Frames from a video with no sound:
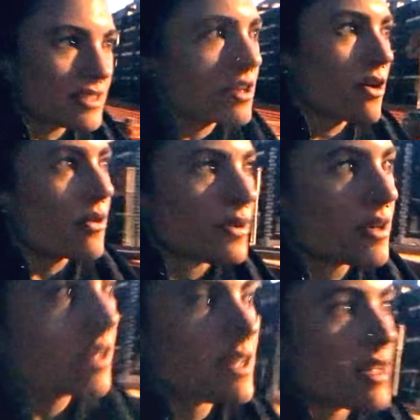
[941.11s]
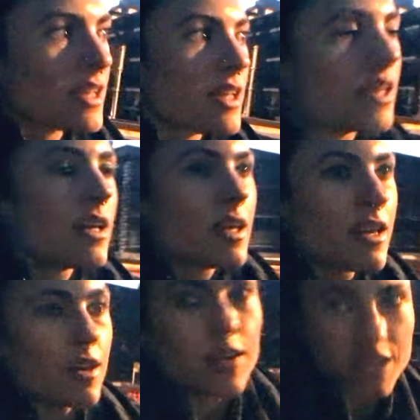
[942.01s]
So
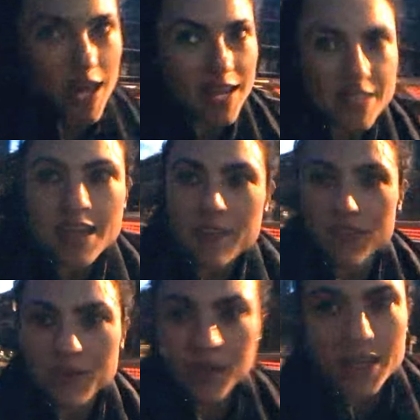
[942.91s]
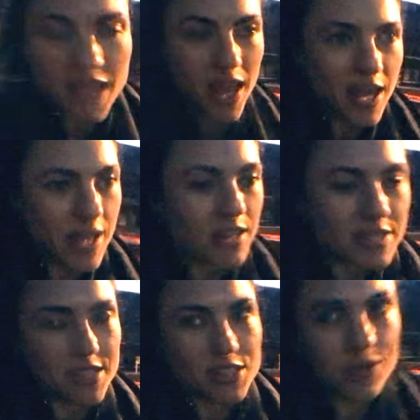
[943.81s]
good night, everyone, and I'll
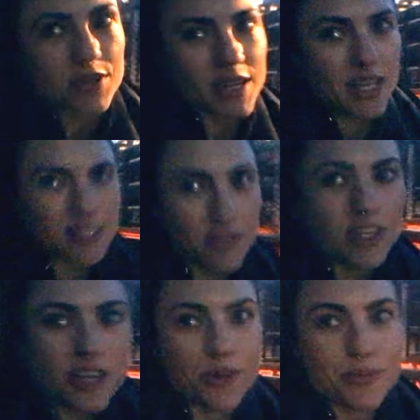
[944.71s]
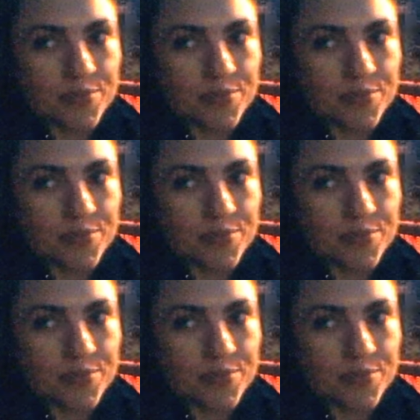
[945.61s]
see you in the next video.